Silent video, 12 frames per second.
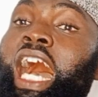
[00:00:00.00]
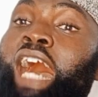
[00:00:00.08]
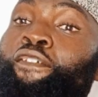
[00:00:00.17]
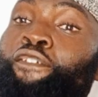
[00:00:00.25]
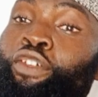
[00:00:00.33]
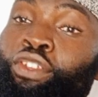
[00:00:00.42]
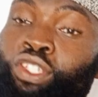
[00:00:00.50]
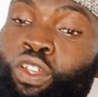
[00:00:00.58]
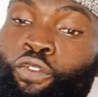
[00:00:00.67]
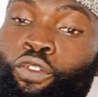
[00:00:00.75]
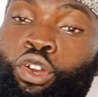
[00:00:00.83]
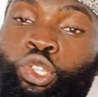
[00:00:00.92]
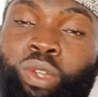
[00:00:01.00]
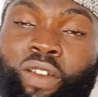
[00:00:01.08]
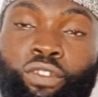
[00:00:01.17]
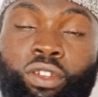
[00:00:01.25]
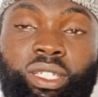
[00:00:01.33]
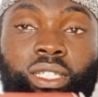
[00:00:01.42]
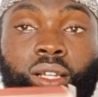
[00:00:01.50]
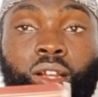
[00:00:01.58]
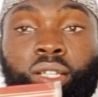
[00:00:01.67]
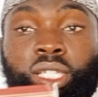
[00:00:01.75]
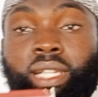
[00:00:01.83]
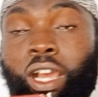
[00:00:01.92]
And for those of us who have not
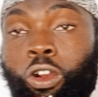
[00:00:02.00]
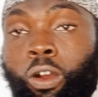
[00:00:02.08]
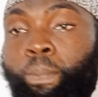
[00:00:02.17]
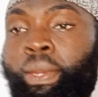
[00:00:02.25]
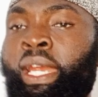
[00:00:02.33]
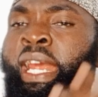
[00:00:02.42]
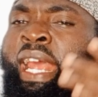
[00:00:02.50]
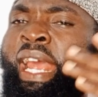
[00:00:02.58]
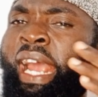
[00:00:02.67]
gotten their copy,